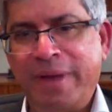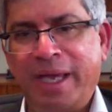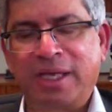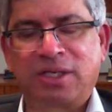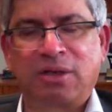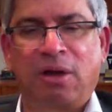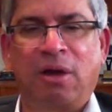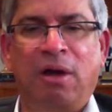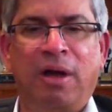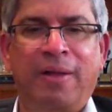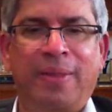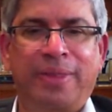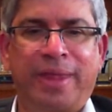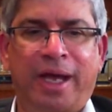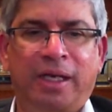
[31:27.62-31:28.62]
based
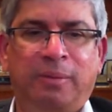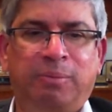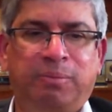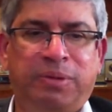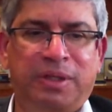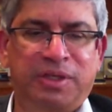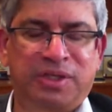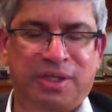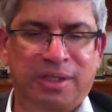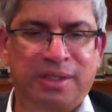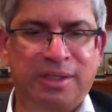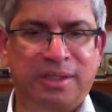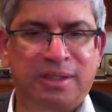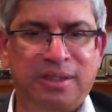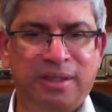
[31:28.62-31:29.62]
on that
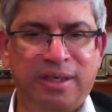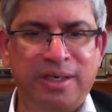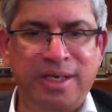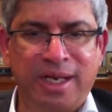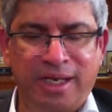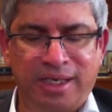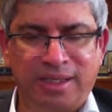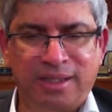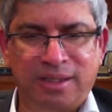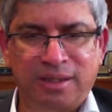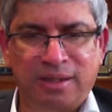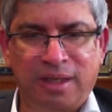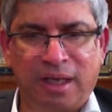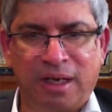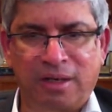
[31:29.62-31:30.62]
person's
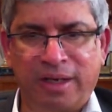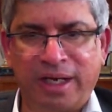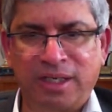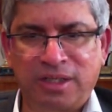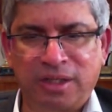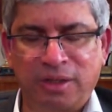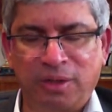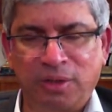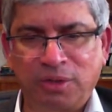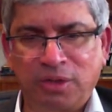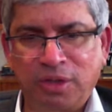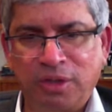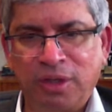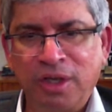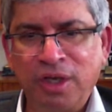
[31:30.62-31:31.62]
needs. Right. So
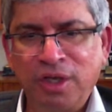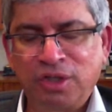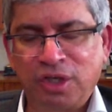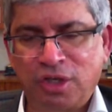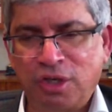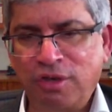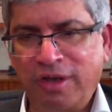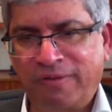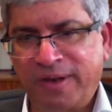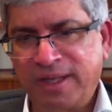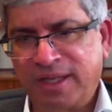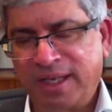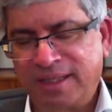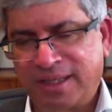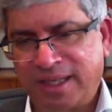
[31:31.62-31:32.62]
two
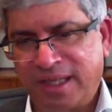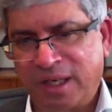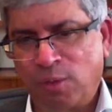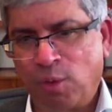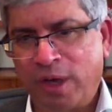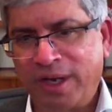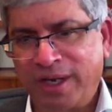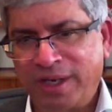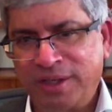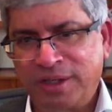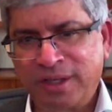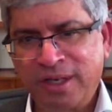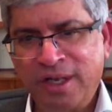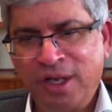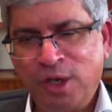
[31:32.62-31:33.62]
different things. I think one
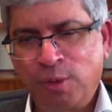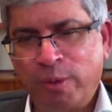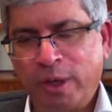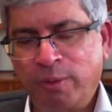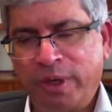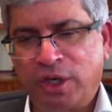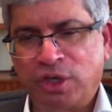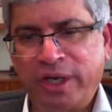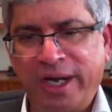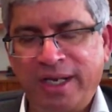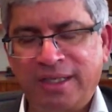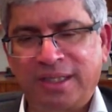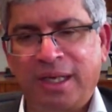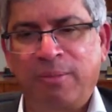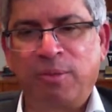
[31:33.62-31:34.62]
is when we're
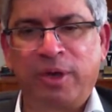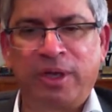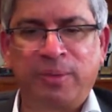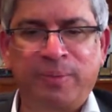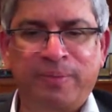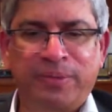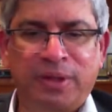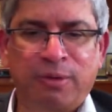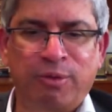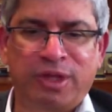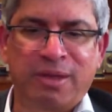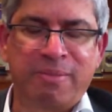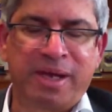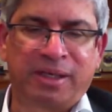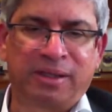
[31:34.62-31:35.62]
treating someone
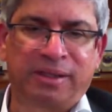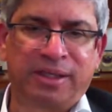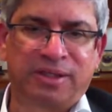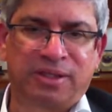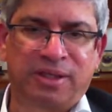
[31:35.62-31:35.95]
with a mental